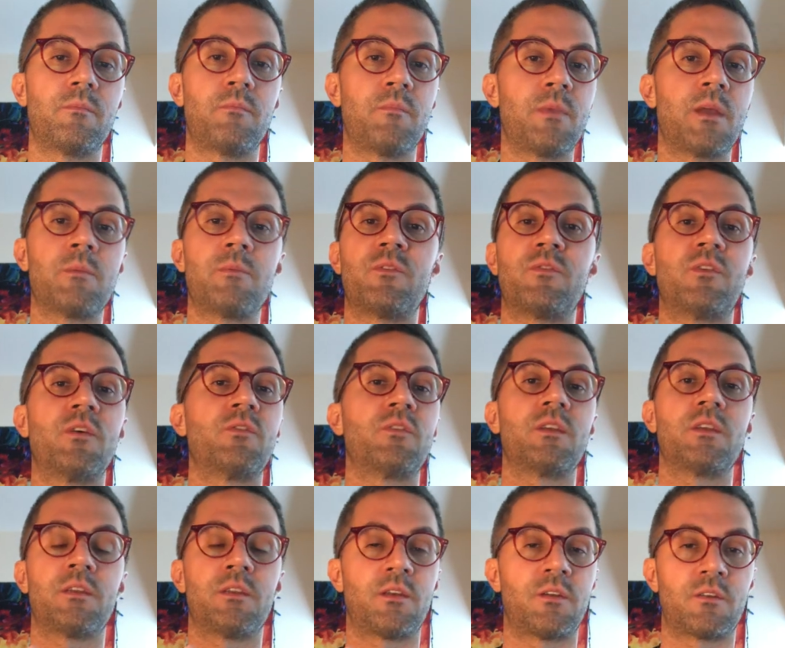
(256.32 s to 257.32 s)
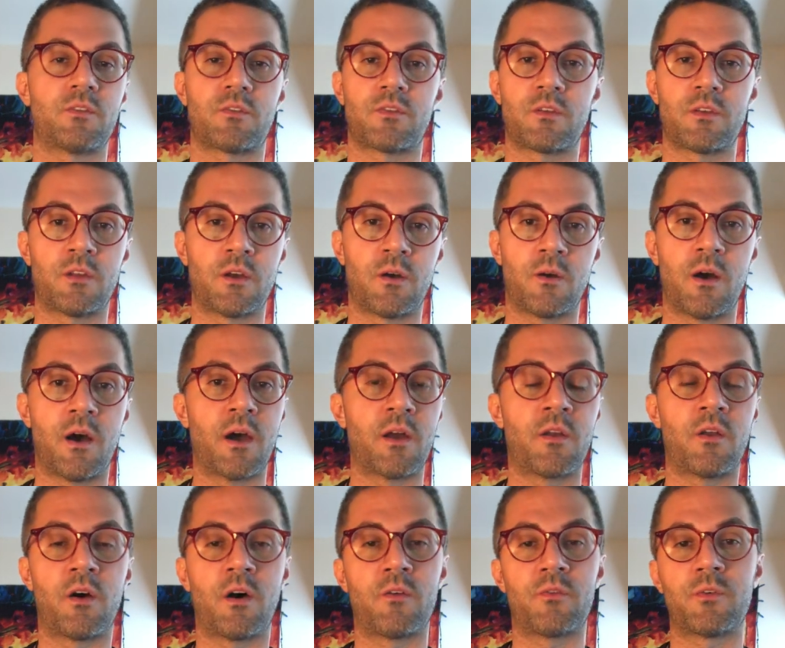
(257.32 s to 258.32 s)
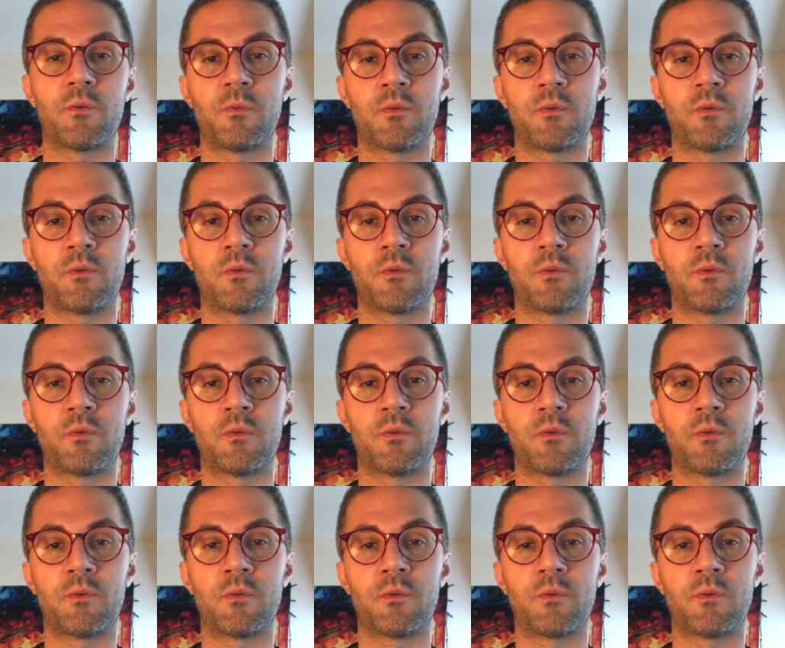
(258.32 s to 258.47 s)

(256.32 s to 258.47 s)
maybe 15 years, on and off.